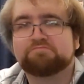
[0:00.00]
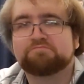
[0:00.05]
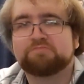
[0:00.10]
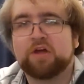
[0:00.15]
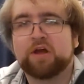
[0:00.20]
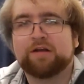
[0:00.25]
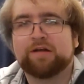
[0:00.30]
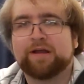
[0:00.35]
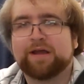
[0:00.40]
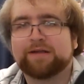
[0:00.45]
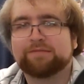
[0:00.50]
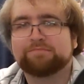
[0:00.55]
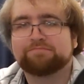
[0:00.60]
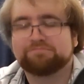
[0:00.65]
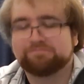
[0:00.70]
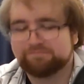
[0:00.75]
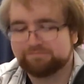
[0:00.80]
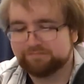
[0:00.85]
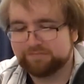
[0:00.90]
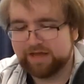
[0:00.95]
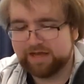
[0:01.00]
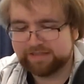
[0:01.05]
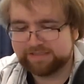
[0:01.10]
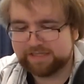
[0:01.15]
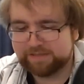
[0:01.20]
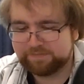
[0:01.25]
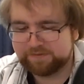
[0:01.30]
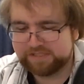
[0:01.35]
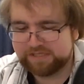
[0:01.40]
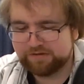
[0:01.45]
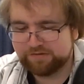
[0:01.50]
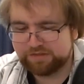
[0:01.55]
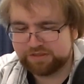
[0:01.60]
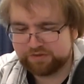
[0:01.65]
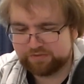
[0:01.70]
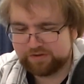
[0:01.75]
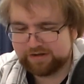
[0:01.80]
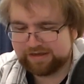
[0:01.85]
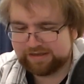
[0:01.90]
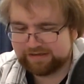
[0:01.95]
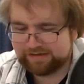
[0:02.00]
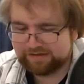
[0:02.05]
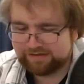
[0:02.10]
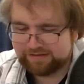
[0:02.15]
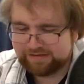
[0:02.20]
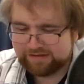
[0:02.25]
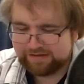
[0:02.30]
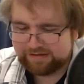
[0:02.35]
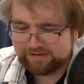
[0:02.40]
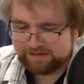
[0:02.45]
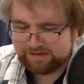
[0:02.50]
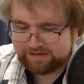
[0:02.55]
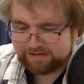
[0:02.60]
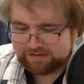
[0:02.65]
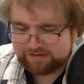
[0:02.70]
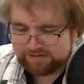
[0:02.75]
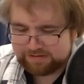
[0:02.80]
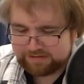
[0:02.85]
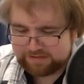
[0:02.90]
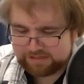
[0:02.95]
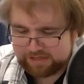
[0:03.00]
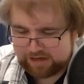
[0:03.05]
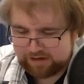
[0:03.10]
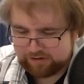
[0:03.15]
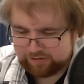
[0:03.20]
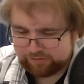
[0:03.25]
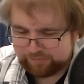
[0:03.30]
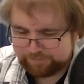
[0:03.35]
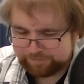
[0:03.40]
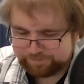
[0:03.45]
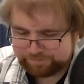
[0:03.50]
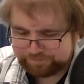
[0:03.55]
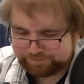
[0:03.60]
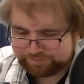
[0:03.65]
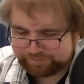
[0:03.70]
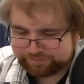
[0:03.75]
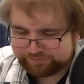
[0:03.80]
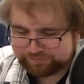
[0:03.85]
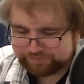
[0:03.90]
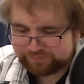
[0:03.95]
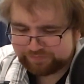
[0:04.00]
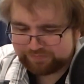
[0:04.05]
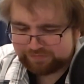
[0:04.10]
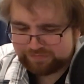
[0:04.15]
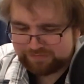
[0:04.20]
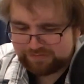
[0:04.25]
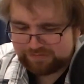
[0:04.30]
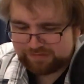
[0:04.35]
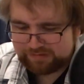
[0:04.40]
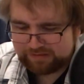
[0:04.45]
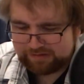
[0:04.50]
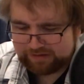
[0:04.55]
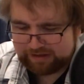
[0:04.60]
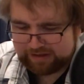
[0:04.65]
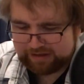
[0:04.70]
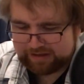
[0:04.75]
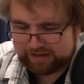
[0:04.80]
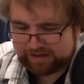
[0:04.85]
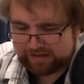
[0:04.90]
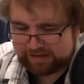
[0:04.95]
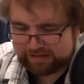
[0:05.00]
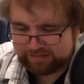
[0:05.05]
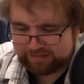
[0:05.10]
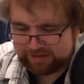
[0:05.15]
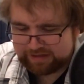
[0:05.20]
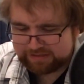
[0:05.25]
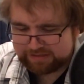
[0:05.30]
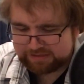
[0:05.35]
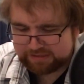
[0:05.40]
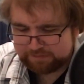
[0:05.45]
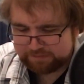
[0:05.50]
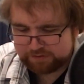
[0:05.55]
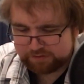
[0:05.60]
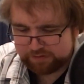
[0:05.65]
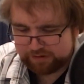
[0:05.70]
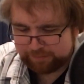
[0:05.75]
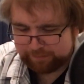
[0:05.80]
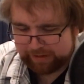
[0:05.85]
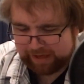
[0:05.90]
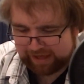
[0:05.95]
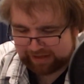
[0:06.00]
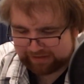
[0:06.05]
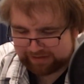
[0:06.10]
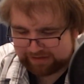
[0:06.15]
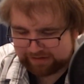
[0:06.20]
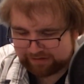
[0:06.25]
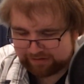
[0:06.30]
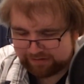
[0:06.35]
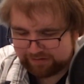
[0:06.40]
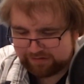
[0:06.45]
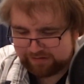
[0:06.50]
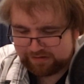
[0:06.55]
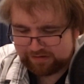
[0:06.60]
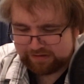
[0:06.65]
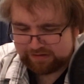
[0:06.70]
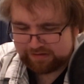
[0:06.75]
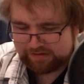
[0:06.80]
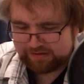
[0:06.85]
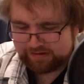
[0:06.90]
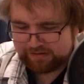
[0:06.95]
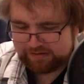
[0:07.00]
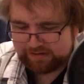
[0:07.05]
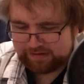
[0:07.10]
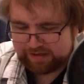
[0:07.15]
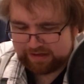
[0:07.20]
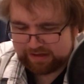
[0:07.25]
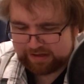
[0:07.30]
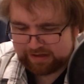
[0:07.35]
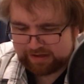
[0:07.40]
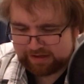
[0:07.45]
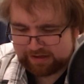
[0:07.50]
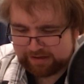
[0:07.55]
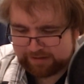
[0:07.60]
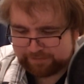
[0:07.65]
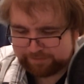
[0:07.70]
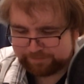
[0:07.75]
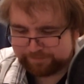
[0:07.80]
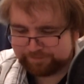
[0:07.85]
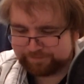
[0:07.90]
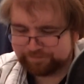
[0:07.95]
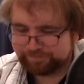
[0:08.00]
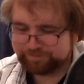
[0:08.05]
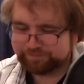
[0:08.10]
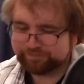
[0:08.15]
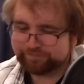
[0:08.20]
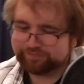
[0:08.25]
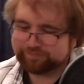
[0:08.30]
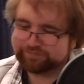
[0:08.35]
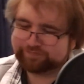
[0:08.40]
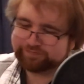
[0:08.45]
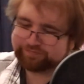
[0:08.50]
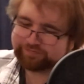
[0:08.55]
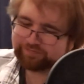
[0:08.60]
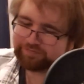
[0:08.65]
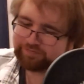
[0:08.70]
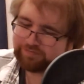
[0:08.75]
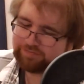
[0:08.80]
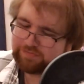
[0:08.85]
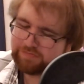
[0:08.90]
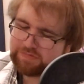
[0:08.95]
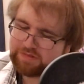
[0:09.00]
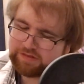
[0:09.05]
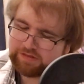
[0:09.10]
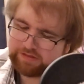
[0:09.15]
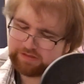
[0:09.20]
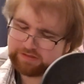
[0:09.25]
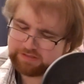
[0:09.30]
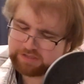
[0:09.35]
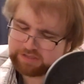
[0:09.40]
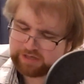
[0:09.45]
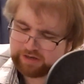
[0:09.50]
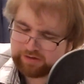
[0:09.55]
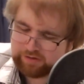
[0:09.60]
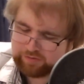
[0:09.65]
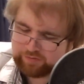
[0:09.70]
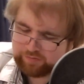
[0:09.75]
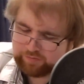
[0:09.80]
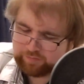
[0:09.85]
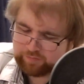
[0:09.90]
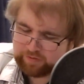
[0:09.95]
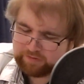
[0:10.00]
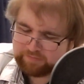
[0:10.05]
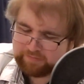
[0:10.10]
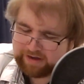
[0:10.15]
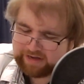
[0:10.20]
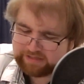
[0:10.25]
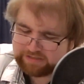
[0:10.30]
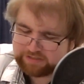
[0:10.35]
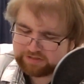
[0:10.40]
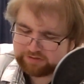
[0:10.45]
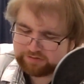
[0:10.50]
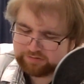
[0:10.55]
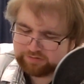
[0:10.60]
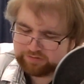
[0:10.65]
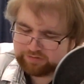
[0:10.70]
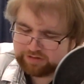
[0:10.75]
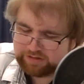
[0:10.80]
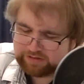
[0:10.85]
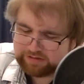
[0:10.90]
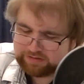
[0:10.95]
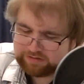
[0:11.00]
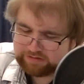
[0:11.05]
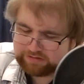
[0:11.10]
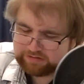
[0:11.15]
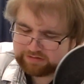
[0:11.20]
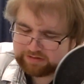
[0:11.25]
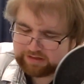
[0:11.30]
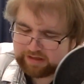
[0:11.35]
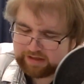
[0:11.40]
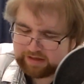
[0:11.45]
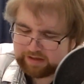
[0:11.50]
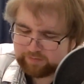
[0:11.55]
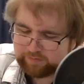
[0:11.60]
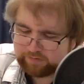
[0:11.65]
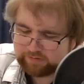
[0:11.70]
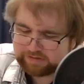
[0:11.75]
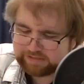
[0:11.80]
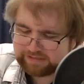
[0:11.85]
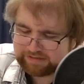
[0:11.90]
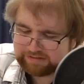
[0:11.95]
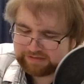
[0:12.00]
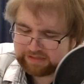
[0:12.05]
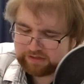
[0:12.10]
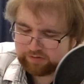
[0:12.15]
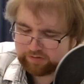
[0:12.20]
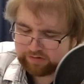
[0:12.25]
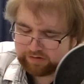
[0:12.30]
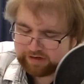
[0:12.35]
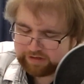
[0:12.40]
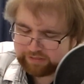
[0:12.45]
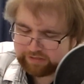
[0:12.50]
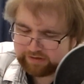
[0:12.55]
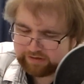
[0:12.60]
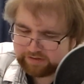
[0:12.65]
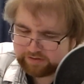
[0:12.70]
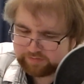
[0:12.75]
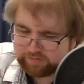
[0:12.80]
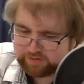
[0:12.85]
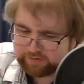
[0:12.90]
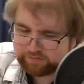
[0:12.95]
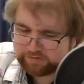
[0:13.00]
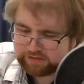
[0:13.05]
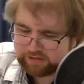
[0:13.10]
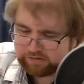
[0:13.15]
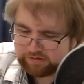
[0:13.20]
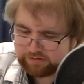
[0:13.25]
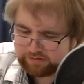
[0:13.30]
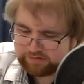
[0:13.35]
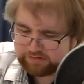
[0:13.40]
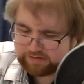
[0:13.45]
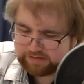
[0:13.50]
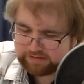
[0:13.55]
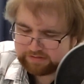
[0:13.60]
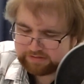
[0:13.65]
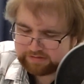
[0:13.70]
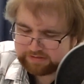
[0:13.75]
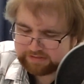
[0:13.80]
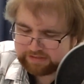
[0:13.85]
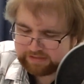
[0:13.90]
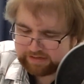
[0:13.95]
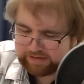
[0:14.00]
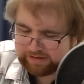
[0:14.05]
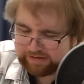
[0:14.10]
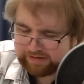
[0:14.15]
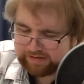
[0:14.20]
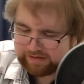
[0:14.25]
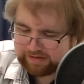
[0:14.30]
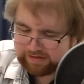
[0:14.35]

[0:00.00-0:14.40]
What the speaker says: Alright, that's episode 3. So, a lot of stuff to unpack here. So, we made it to... what was it? Lior, I think, is what it was called. The city.